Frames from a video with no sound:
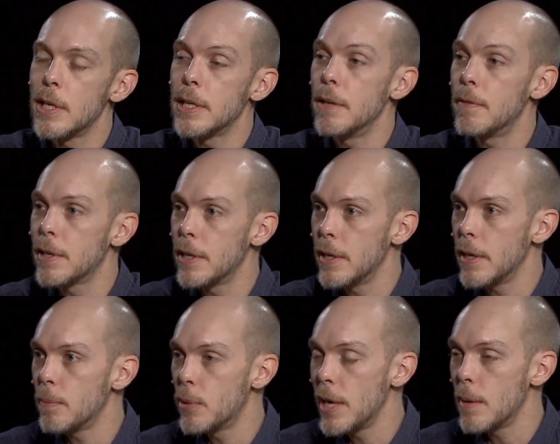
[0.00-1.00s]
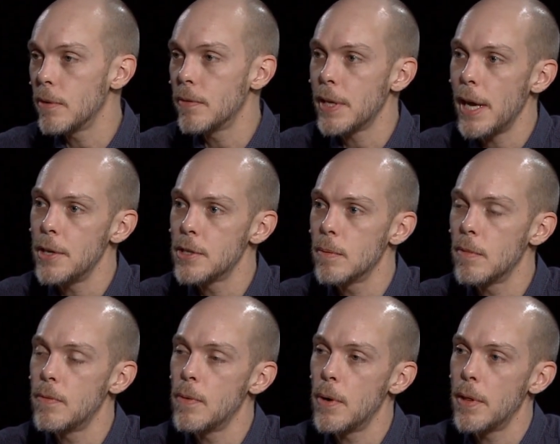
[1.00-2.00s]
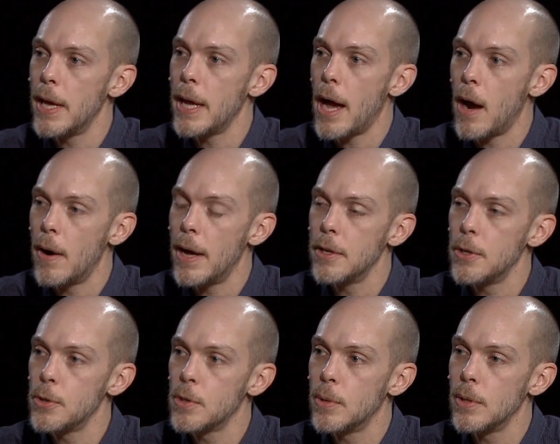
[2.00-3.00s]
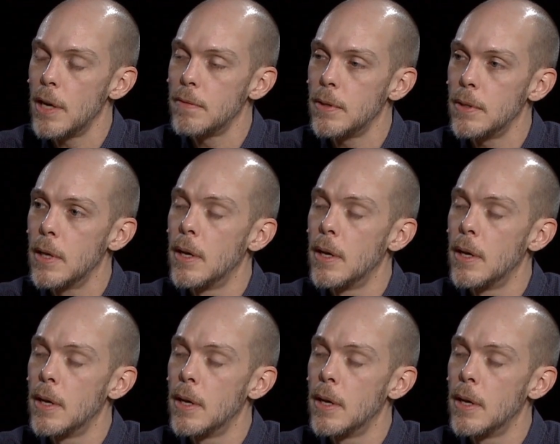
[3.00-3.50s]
significant preamplification before they are at a usable level.